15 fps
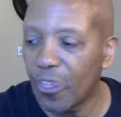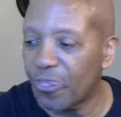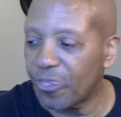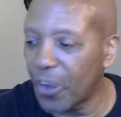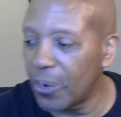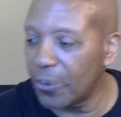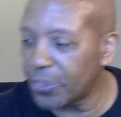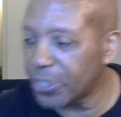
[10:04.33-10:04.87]

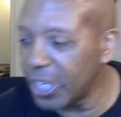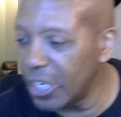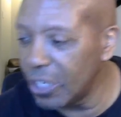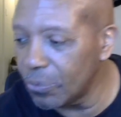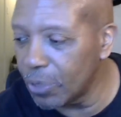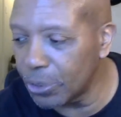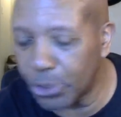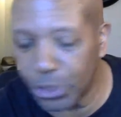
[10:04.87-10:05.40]

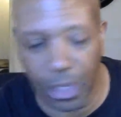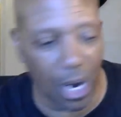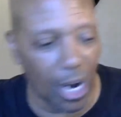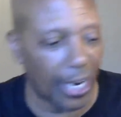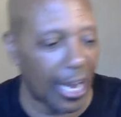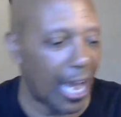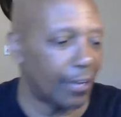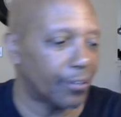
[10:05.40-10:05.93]
13 will
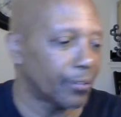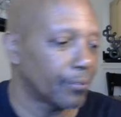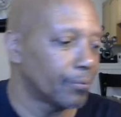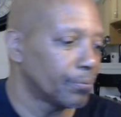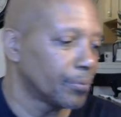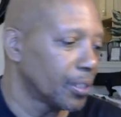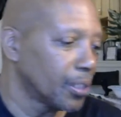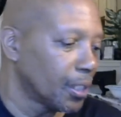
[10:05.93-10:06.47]
start at
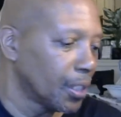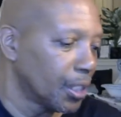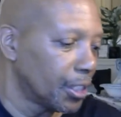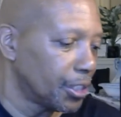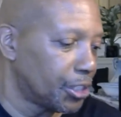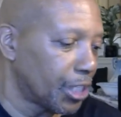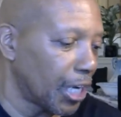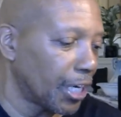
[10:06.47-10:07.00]

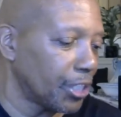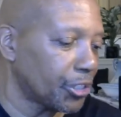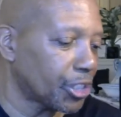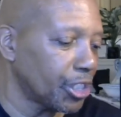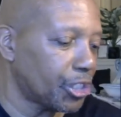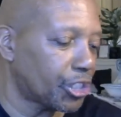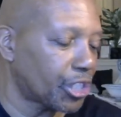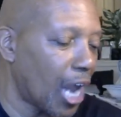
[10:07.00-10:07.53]

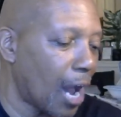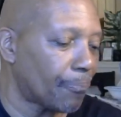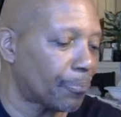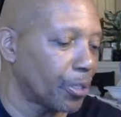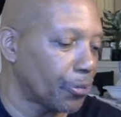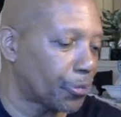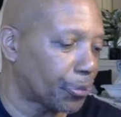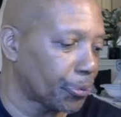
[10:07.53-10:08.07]
Genesis
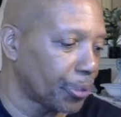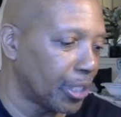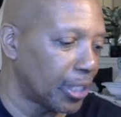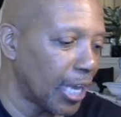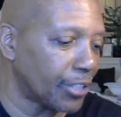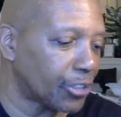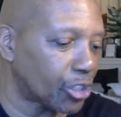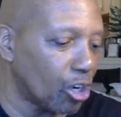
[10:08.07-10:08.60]
chapter 3.
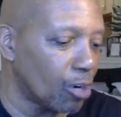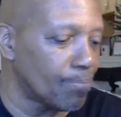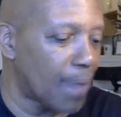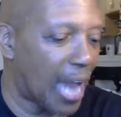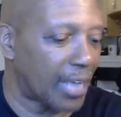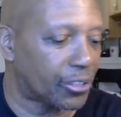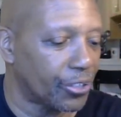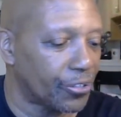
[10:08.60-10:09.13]
Let's go
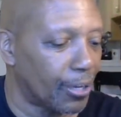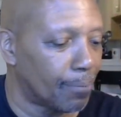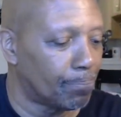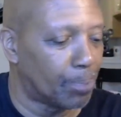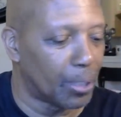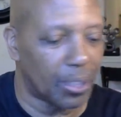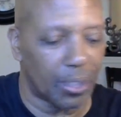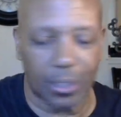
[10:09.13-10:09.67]
back to the
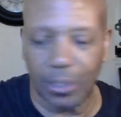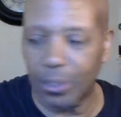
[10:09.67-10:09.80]
book.